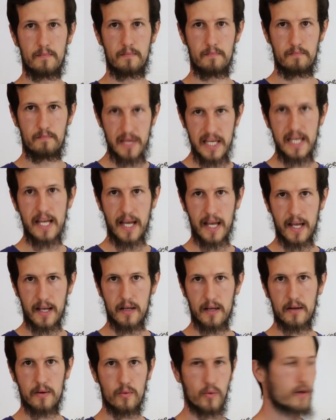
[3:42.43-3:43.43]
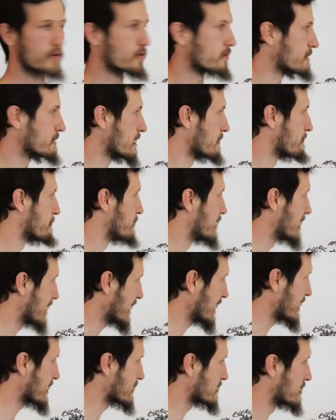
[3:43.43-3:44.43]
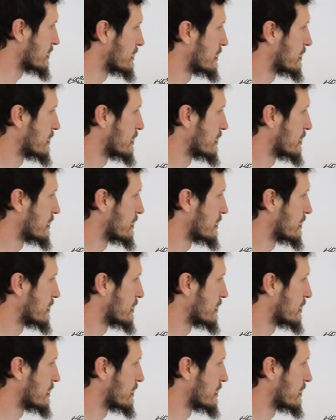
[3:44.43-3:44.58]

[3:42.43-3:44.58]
being, whether it be a plant,